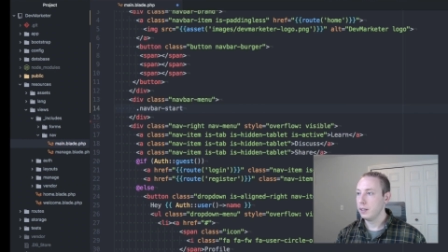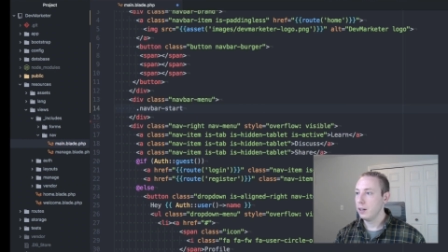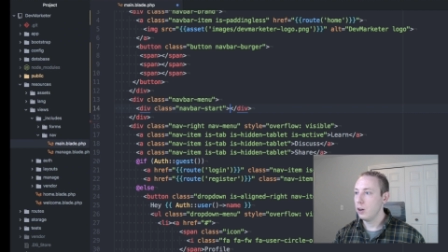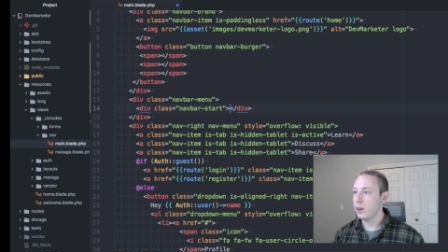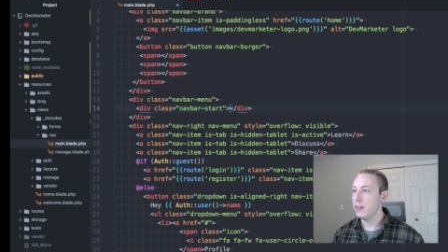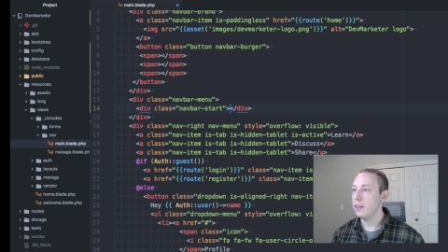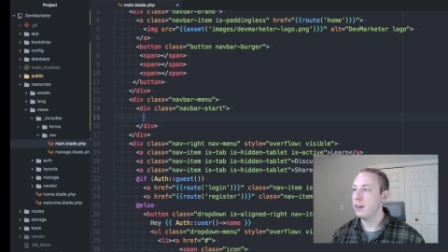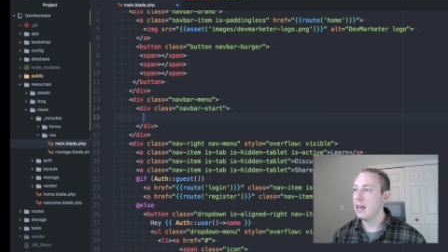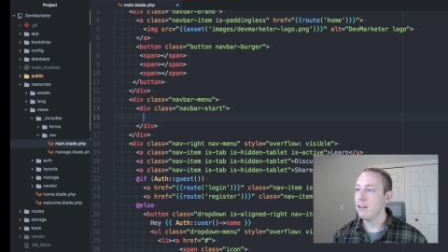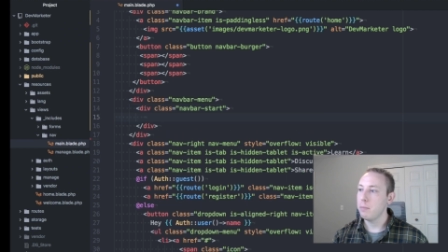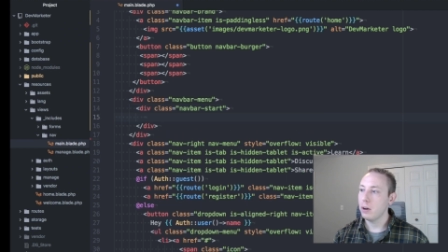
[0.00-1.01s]
Okay, and the
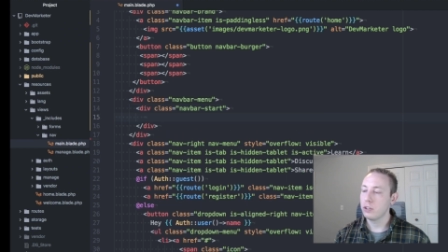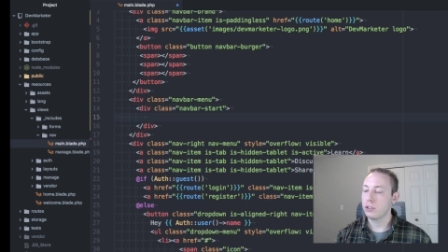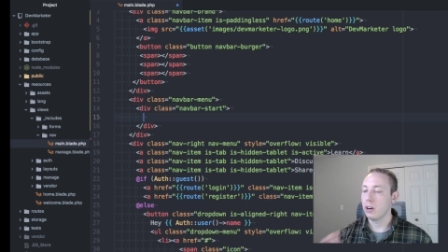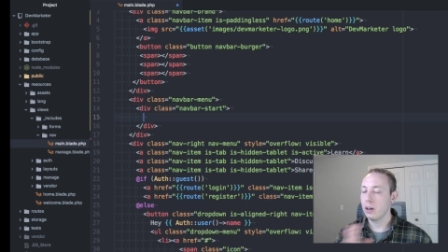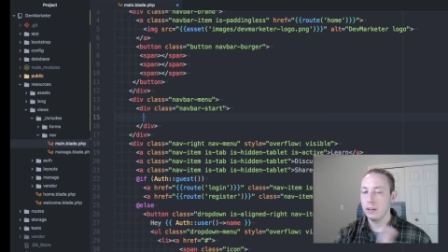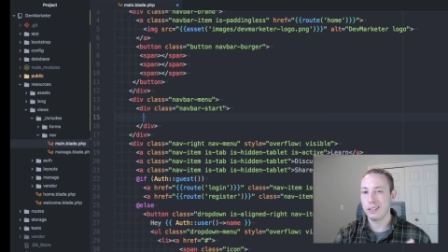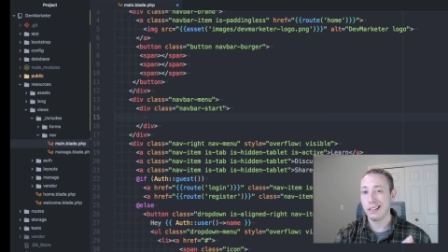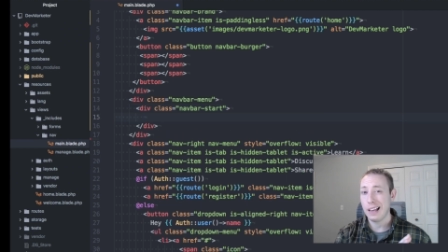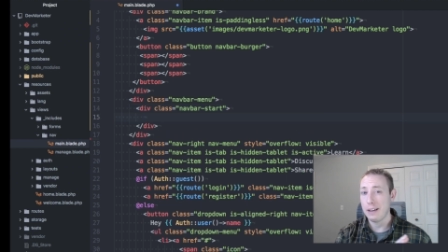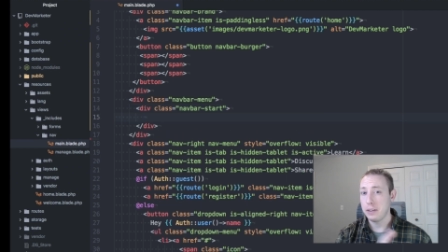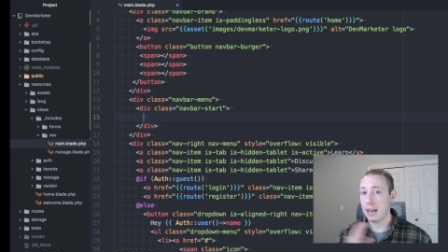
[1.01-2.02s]
navbar start is the
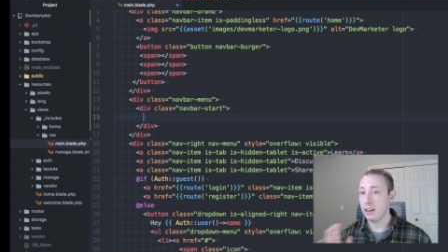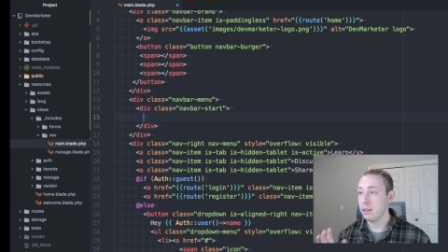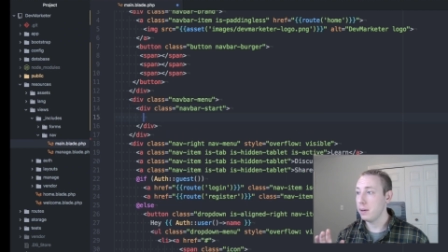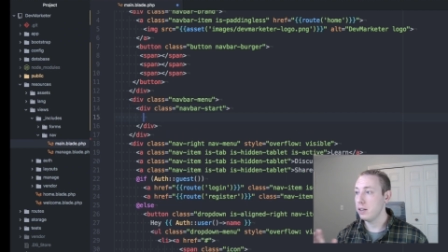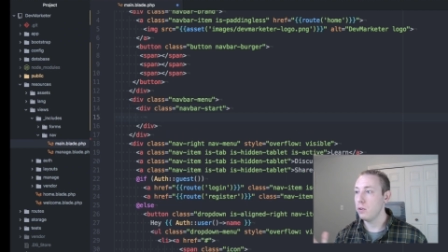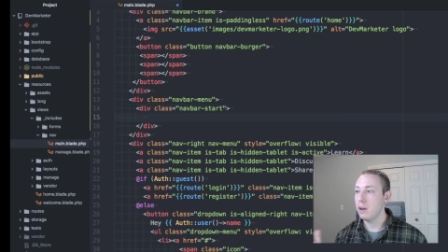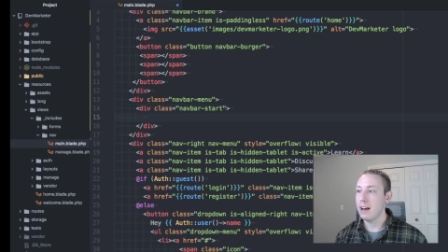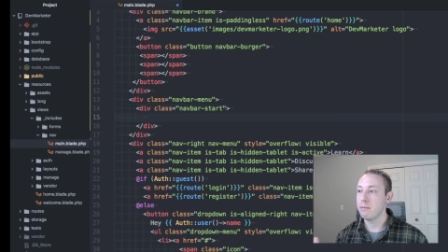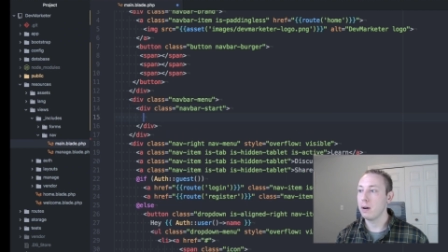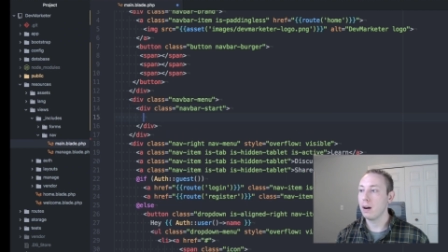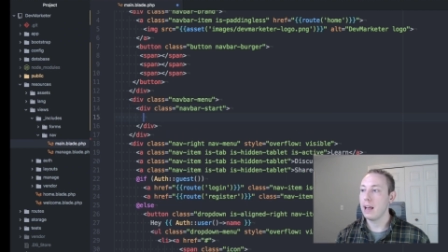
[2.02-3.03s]
left hand of the menu,
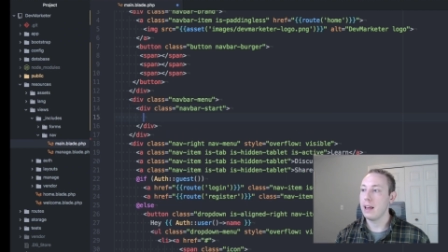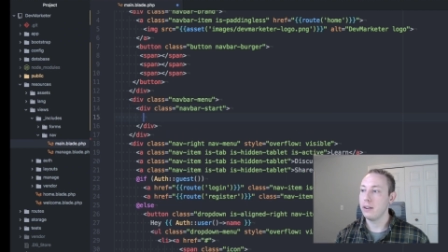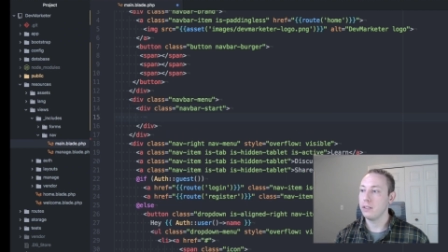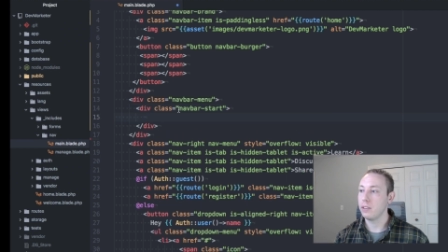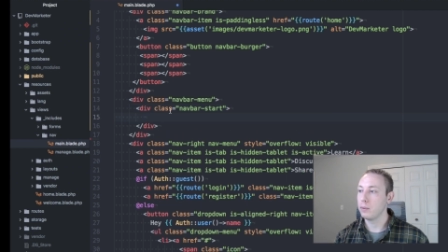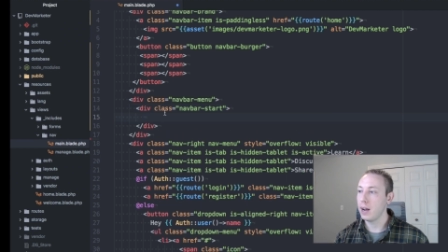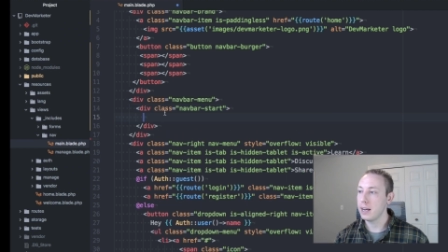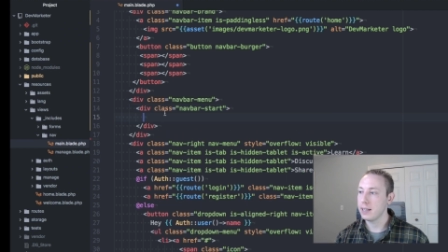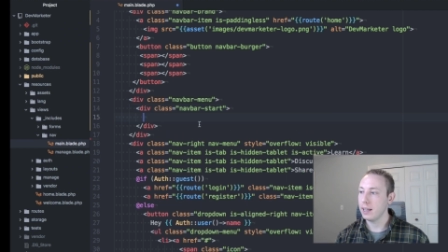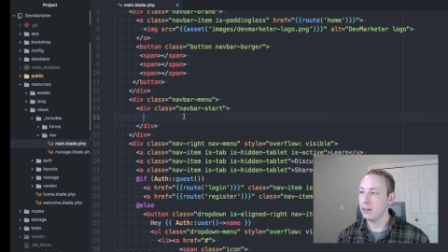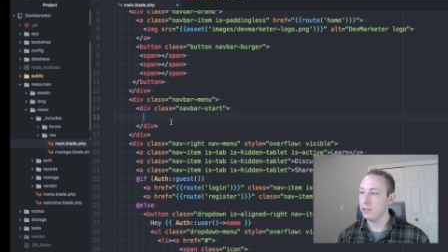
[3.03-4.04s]
navbar end is the right
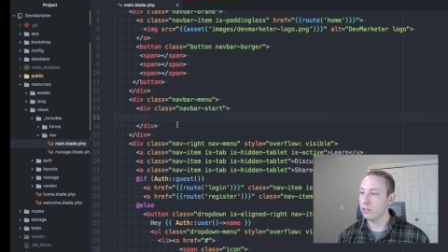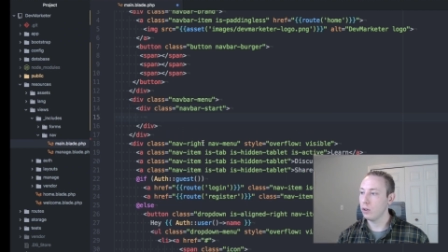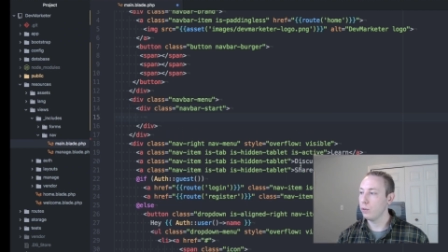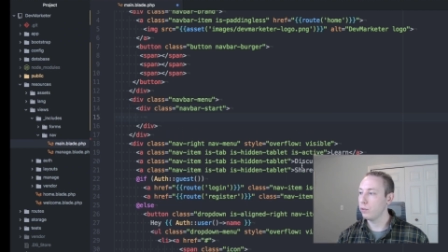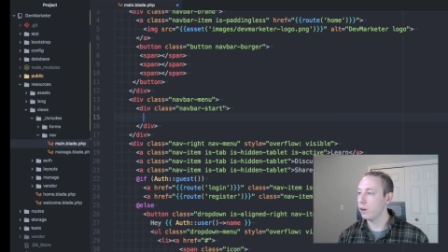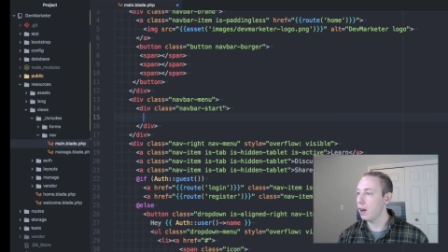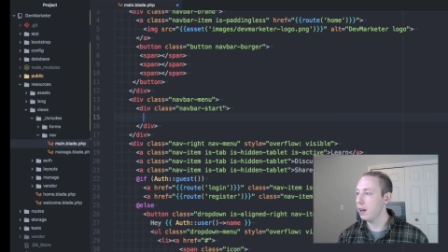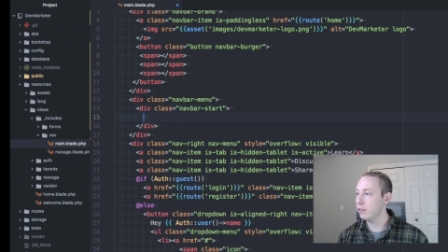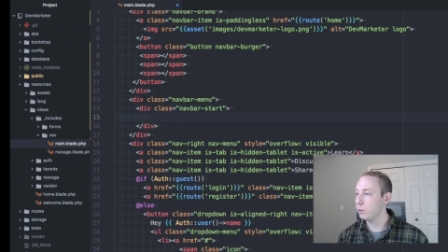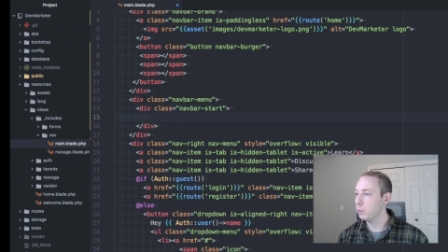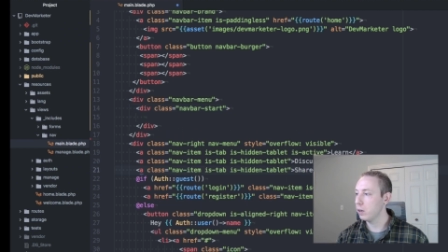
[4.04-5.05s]
hand. So for
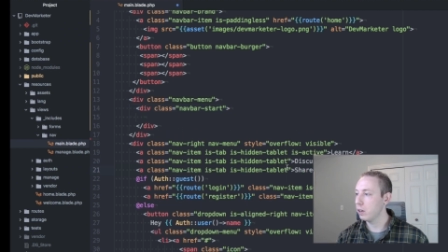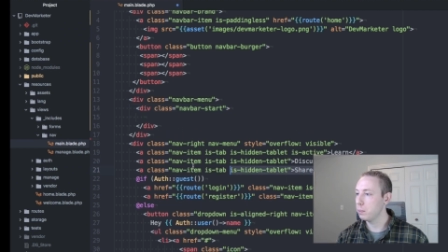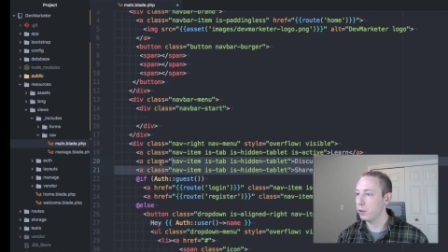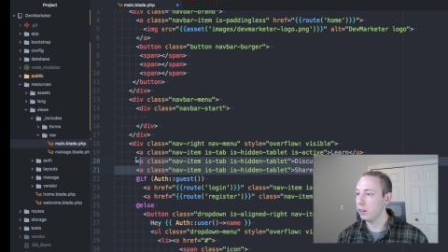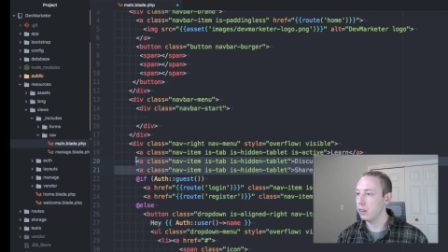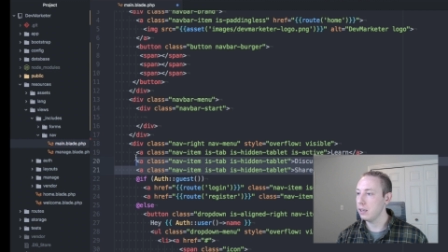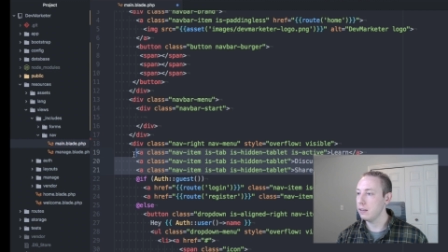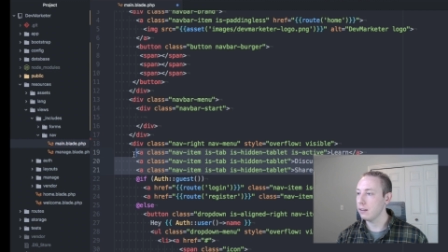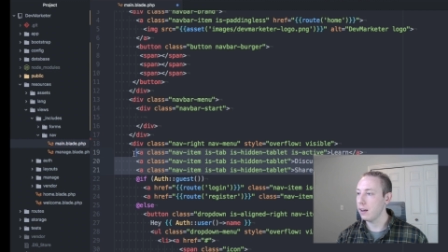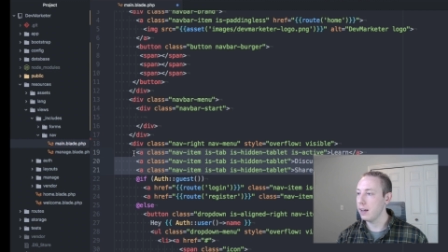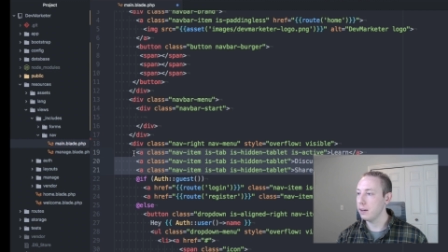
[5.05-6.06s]
us, we wanted to put
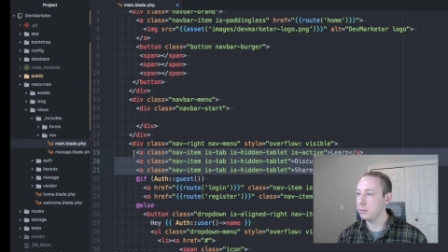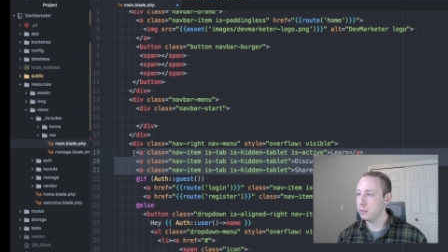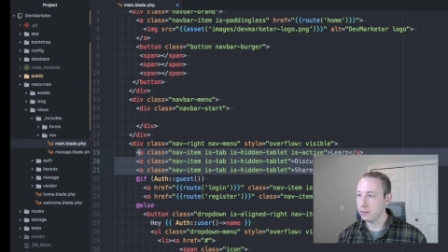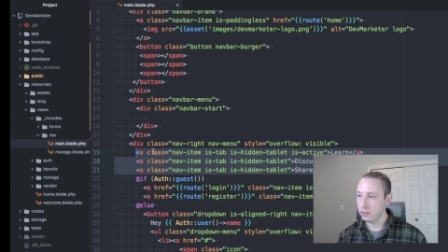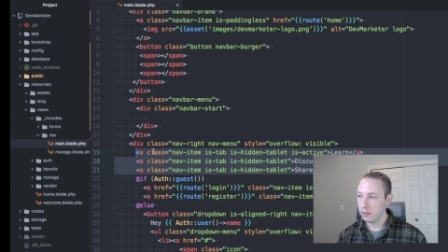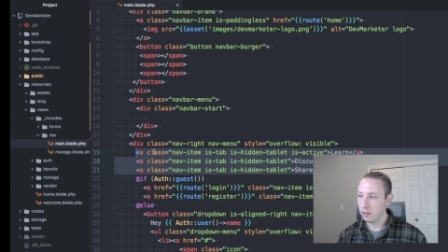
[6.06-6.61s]
these items